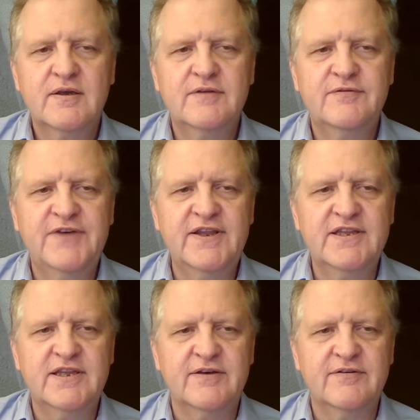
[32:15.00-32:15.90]

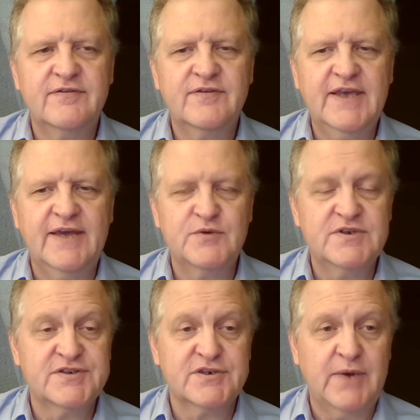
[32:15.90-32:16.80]
infinitive, again,
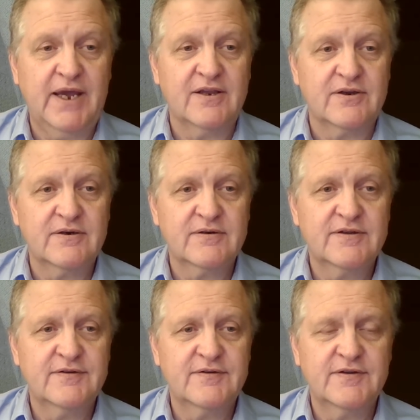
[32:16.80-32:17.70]
which is irregular,
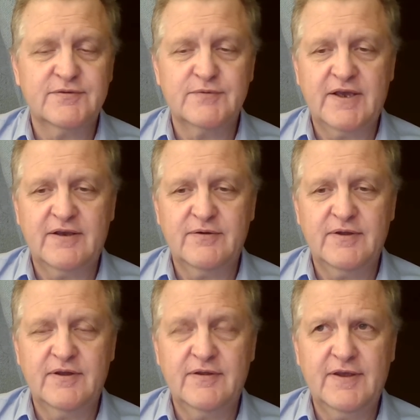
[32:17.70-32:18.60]
is like,
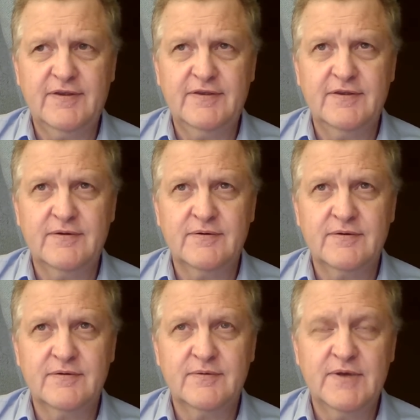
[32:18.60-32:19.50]
I think,
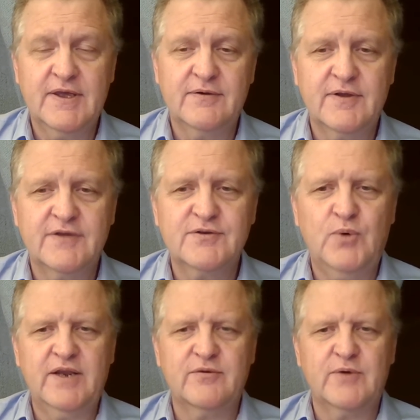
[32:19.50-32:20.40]
that's
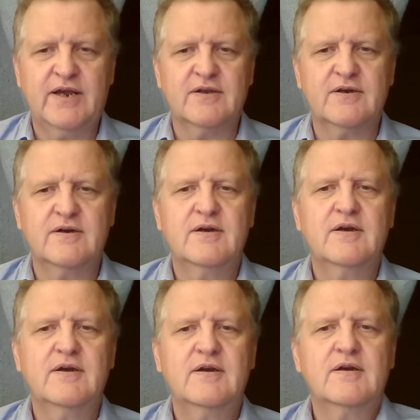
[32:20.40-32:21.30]
quite irregular
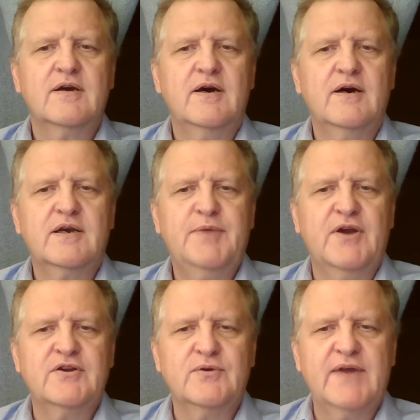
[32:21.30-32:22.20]

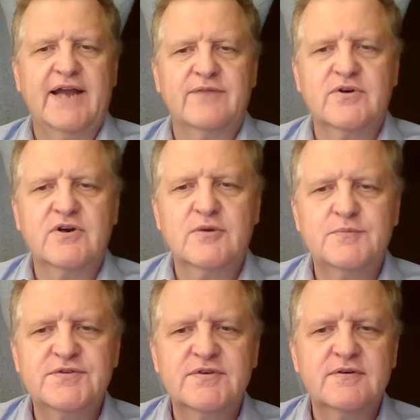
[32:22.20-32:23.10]
compared to a lot of
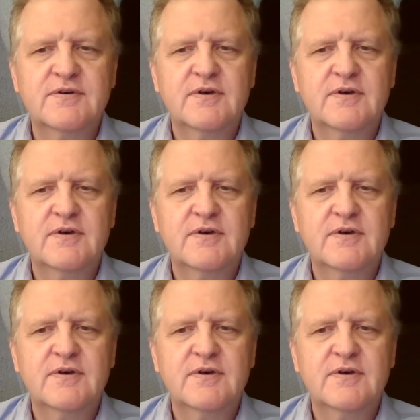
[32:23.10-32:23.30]
verbs.